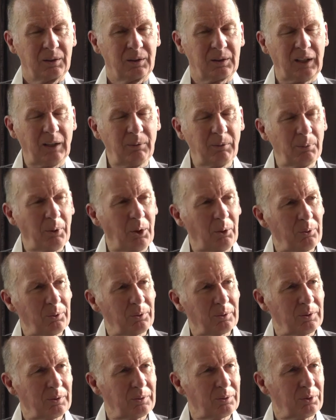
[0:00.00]
It came
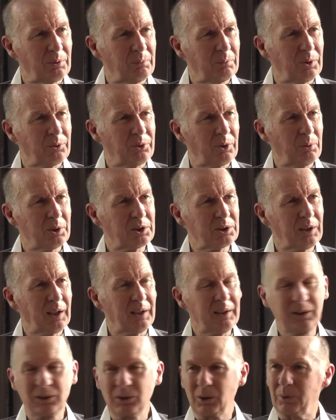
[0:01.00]
about from, from a
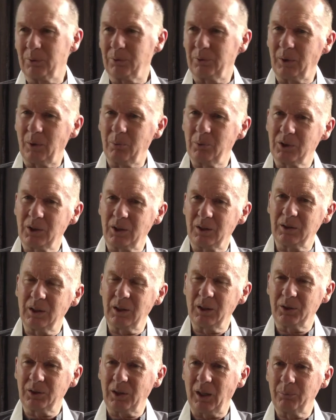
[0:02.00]
slightly sort of, it was a
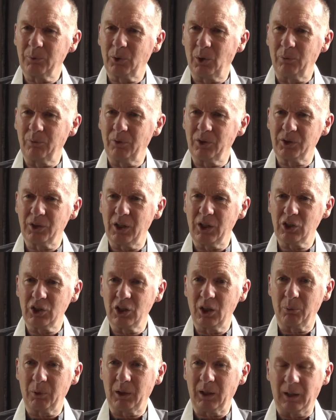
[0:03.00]
dinner time
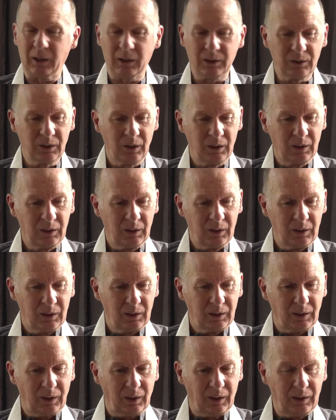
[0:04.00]
conversation that we had,
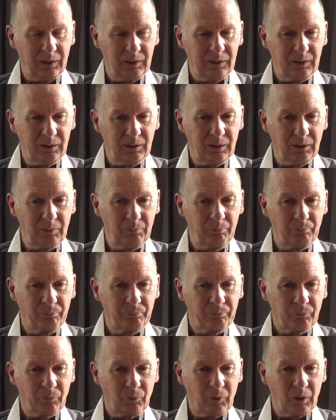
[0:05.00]
and uh,
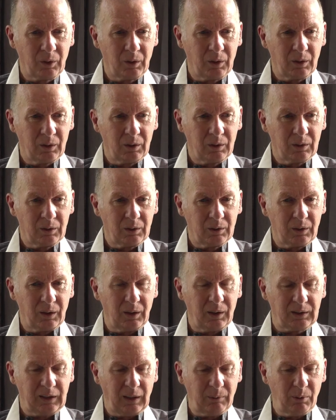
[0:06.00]

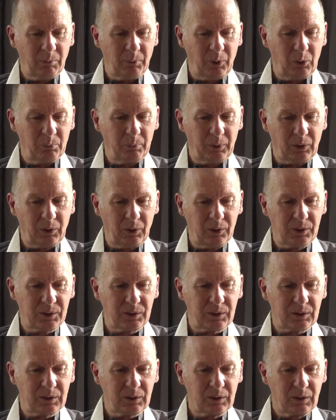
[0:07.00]
it came about
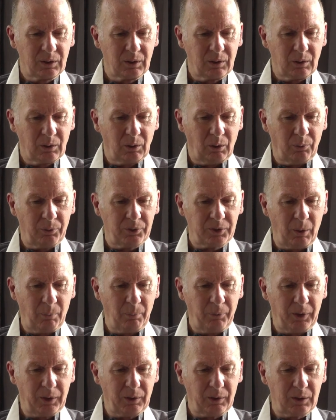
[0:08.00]
because of
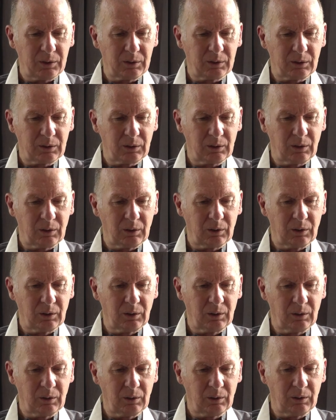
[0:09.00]
something that
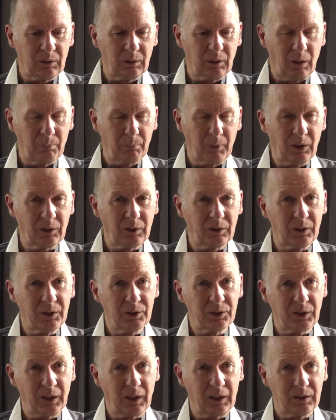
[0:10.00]
uh, a monk
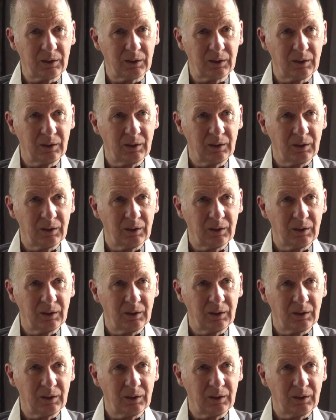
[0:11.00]
had said.